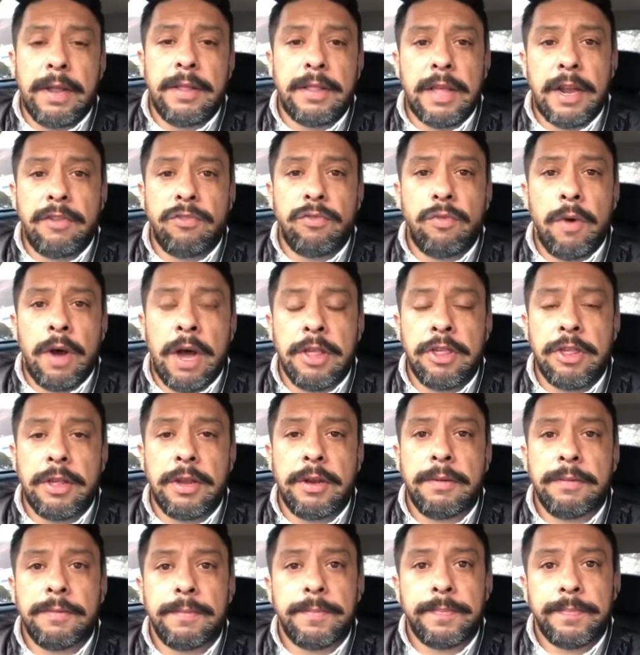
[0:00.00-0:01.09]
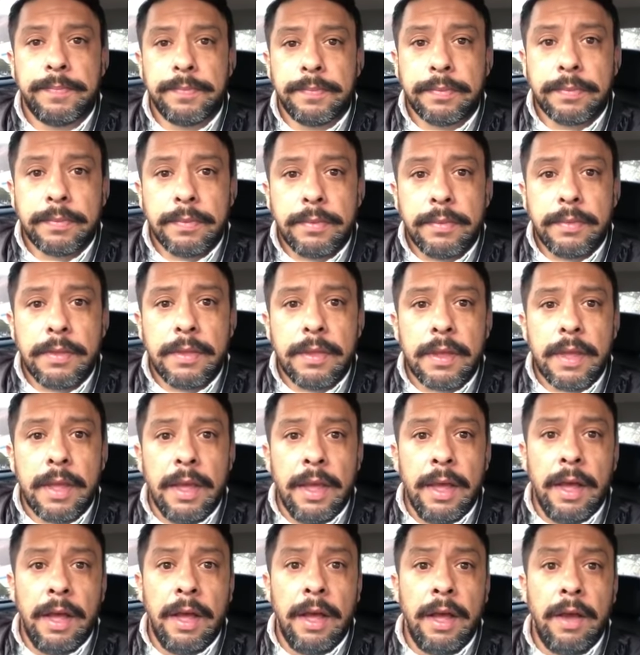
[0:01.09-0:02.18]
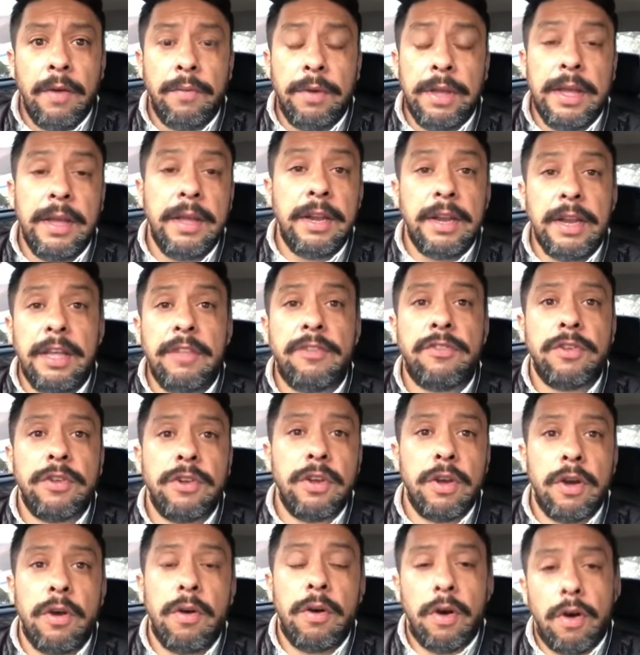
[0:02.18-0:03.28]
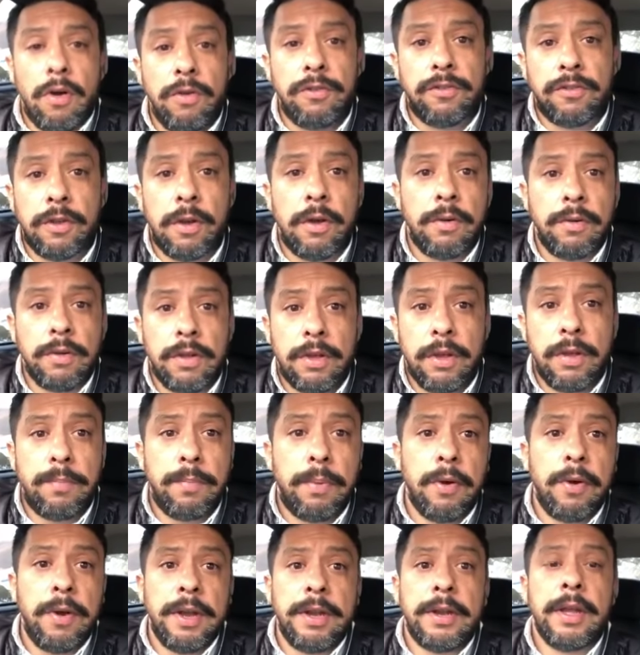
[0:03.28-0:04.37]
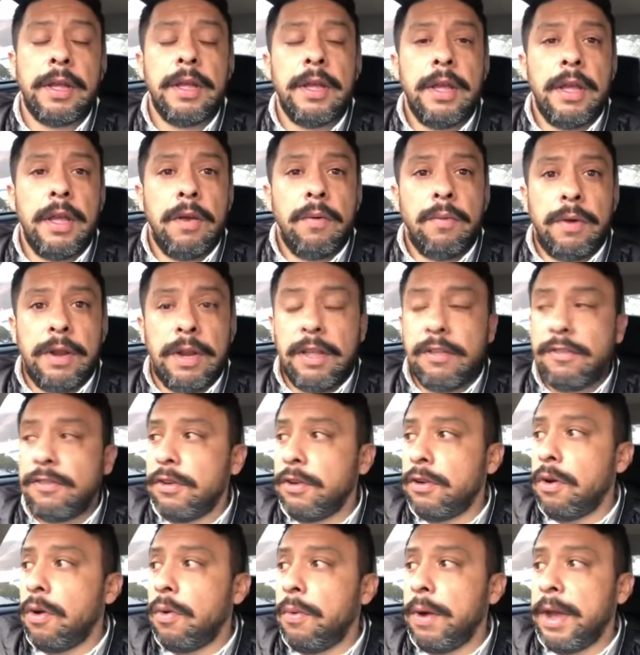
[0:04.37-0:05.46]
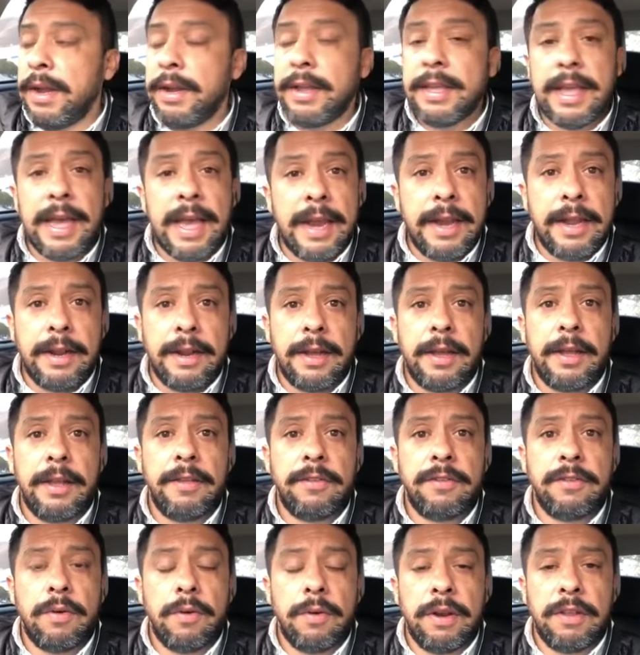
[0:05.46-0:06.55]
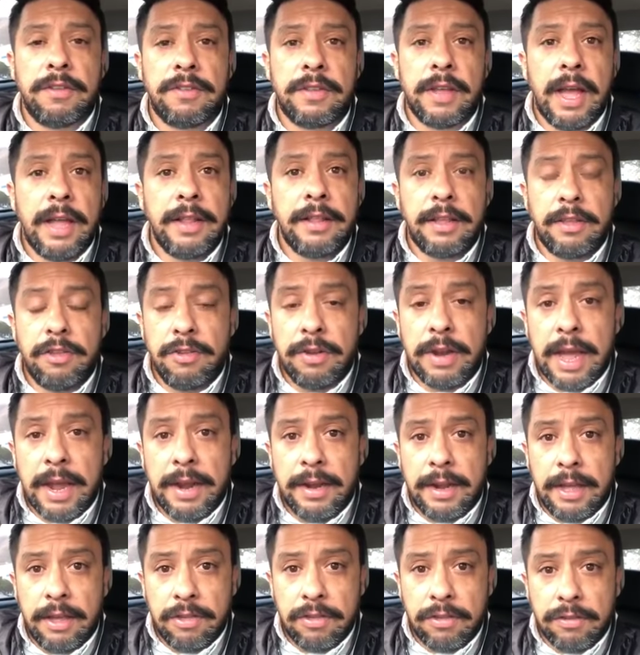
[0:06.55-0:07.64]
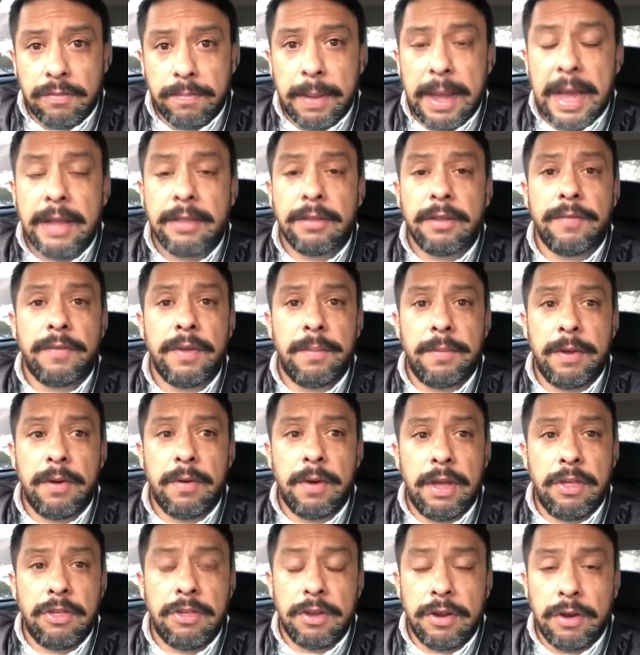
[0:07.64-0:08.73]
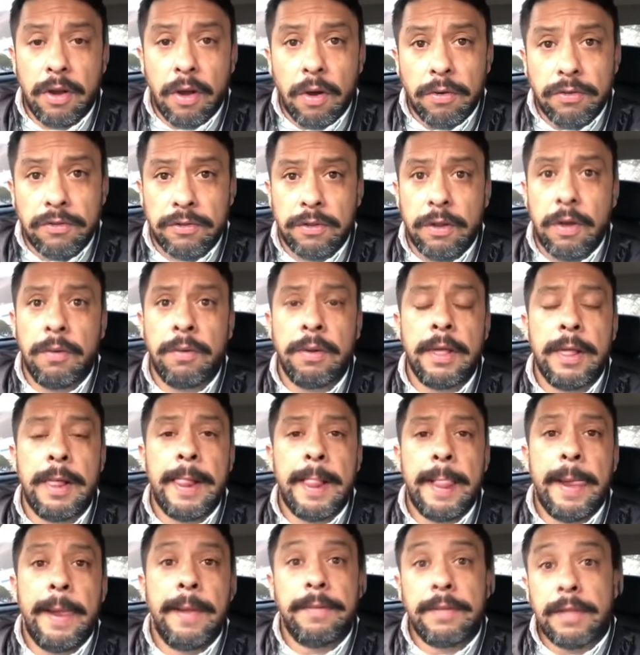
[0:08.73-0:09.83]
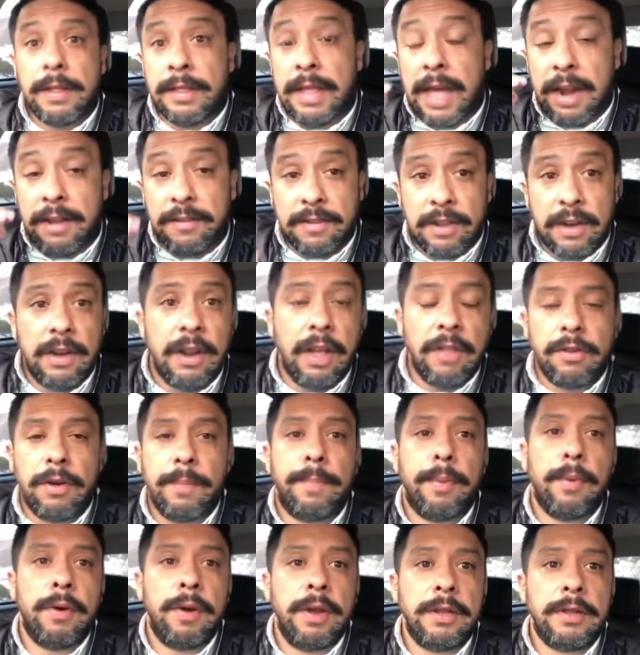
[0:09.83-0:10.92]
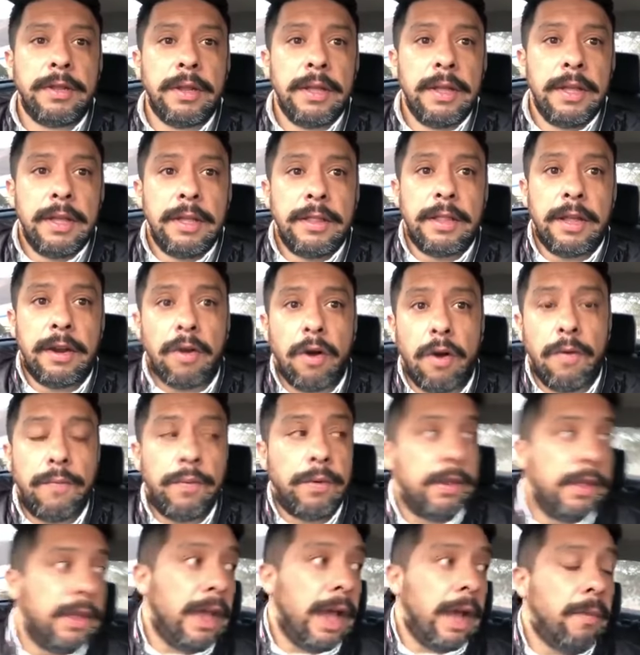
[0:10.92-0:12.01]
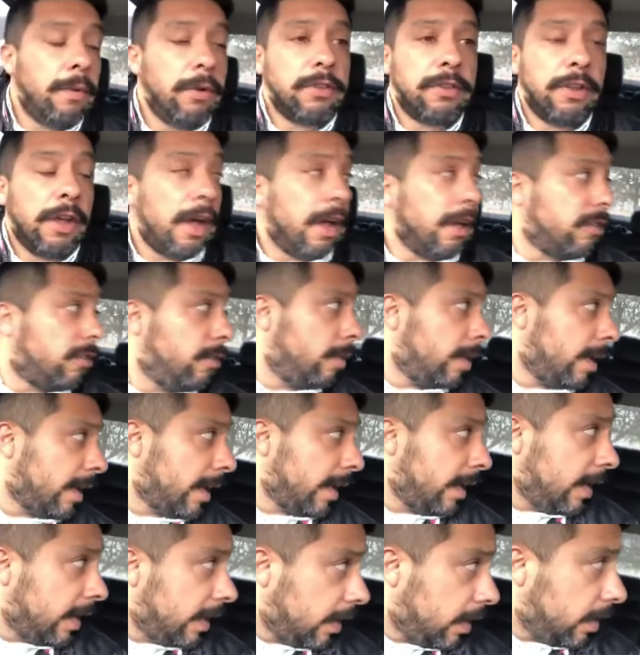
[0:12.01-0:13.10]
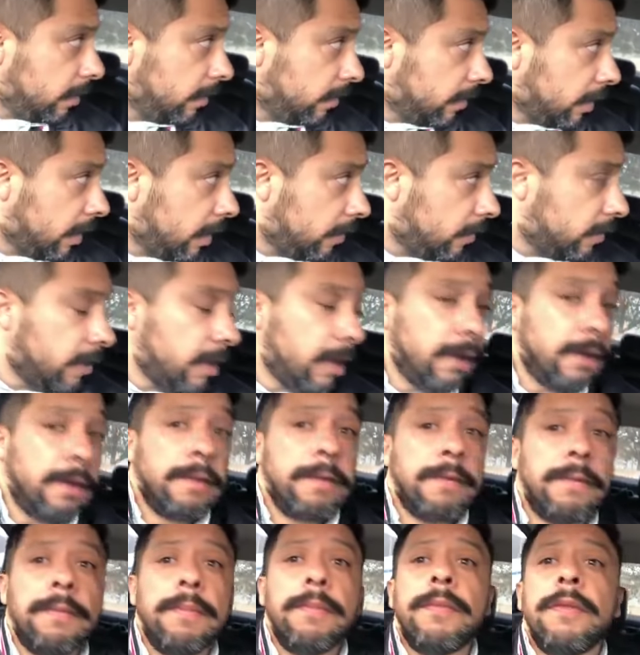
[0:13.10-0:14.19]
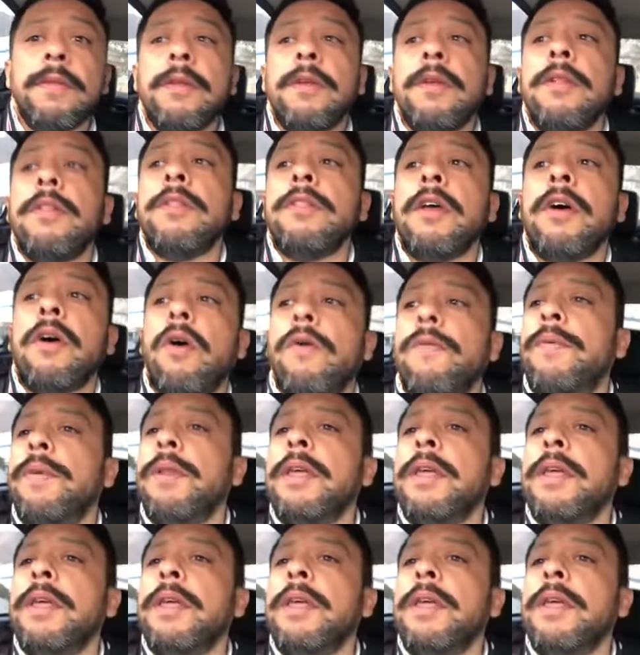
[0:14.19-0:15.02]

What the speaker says: that is watching. We need to know also, good point, we need to know when Canada is going to sign the United Nations Pact of Immigration. Also, that is another point that hopefully I will talk to a Canadian citizen, so